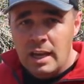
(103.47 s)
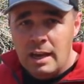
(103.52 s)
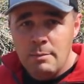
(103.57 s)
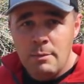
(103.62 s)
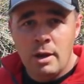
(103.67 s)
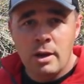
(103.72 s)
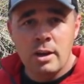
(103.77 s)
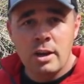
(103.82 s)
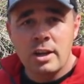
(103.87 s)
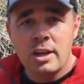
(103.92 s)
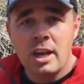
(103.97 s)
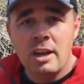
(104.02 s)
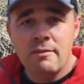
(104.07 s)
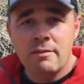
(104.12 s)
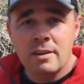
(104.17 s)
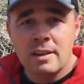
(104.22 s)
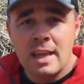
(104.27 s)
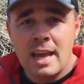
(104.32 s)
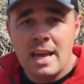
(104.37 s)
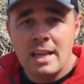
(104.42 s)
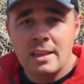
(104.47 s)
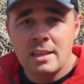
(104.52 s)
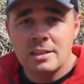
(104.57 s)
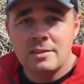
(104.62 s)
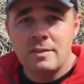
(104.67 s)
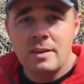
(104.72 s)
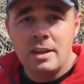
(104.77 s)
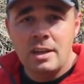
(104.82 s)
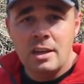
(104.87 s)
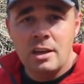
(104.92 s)
I'm not going to cover that in
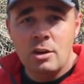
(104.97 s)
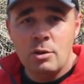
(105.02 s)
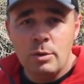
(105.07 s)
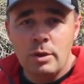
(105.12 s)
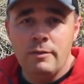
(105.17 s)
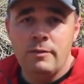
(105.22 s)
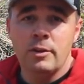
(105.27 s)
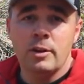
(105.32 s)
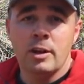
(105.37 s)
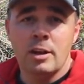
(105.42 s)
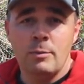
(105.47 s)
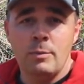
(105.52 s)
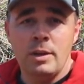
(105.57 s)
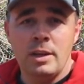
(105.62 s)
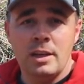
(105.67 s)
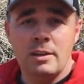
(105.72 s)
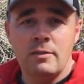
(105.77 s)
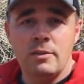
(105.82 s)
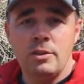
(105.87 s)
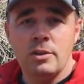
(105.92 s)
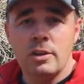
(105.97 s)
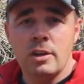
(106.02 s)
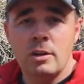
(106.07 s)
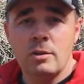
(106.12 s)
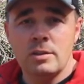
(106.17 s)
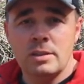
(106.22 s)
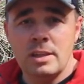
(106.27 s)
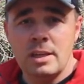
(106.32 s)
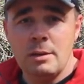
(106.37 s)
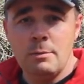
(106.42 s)
this video. If you're going to be giving your
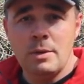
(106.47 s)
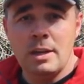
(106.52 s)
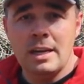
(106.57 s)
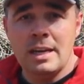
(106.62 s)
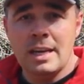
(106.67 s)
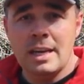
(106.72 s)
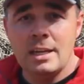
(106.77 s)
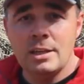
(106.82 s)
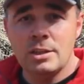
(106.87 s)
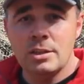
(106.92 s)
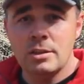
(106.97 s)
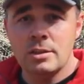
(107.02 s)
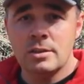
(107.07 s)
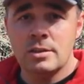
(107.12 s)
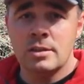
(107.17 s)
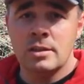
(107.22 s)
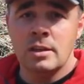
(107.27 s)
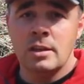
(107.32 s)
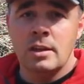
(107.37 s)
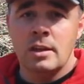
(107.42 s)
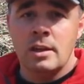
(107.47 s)
goats any medications